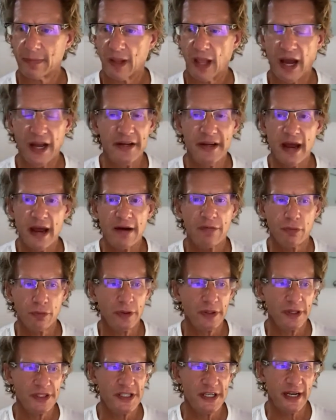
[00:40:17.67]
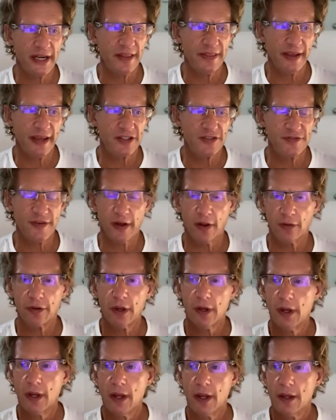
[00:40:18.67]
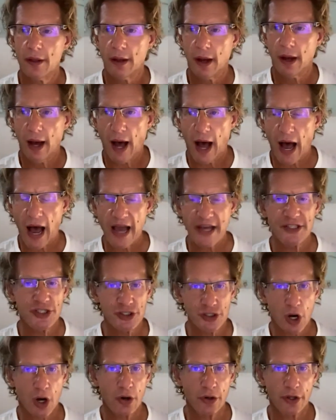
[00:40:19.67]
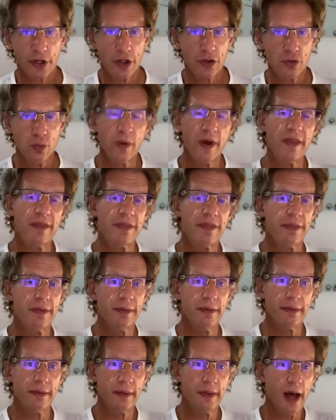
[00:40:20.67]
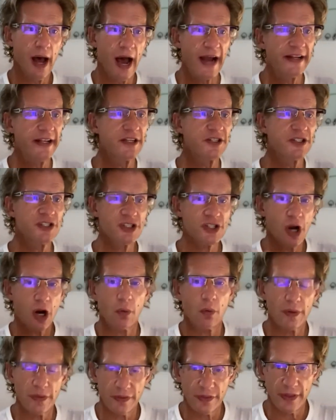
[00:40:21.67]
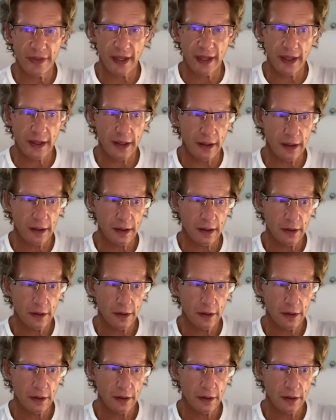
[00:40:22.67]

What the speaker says: I never really see anything as failed. I didn't start with the